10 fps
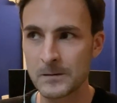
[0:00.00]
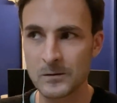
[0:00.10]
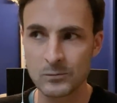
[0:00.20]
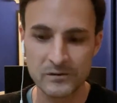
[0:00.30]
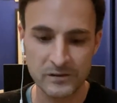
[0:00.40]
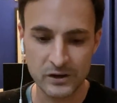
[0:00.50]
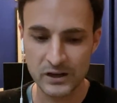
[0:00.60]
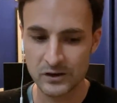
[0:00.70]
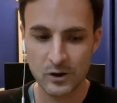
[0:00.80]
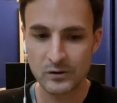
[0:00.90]
We're
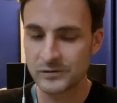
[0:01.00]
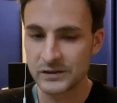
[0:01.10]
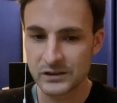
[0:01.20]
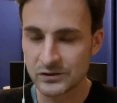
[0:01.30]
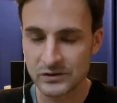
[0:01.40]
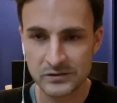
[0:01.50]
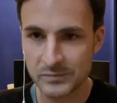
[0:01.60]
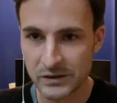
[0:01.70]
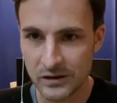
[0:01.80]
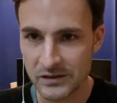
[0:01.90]
very confident
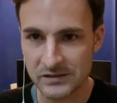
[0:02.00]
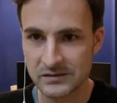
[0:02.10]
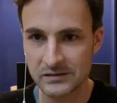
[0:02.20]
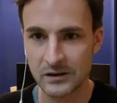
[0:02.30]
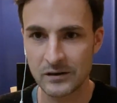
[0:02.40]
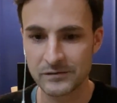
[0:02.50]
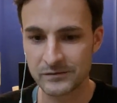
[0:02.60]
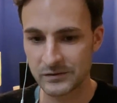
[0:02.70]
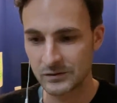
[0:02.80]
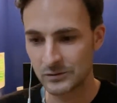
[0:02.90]
because of,
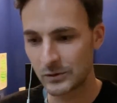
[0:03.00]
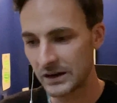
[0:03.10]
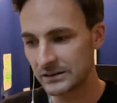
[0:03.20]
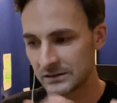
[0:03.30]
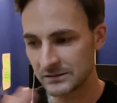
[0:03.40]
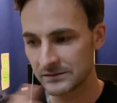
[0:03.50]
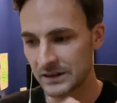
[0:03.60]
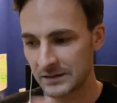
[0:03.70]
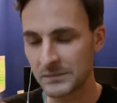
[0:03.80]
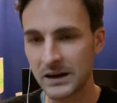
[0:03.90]
one,
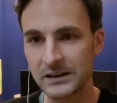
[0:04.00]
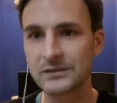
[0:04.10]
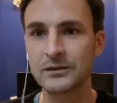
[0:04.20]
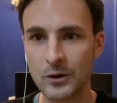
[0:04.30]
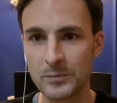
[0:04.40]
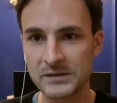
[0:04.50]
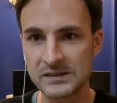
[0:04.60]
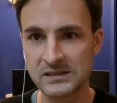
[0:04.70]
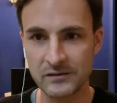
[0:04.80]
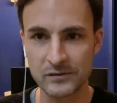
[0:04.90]
that marketing
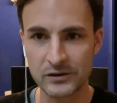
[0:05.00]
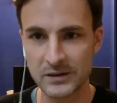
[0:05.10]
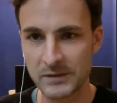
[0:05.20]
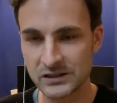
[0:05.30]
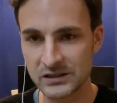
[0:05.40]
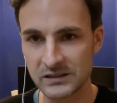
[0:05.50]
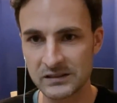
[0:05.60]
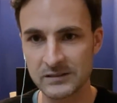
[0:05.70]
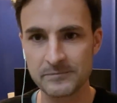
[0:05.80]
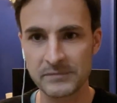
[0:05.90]
competence I've already mentioned,
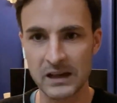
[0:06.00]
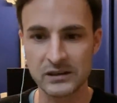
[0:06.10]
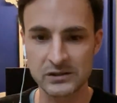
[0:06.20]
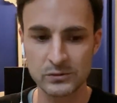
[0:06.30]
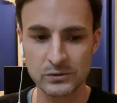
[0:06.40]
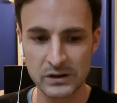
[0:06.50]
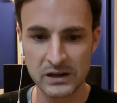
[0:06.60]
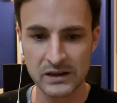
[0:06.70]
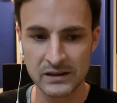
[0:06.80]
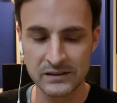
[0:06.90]
and two,
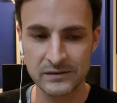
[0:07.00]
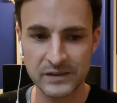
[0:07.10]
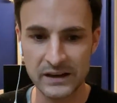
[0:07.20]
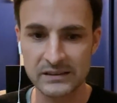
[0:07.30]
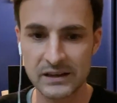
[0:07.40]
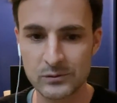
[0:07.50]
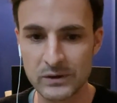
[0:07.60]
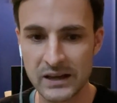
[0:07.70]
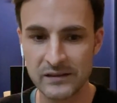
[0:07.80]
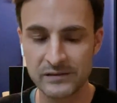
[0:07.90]
the fact that we
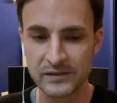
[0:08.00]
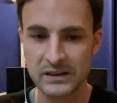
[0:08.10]
have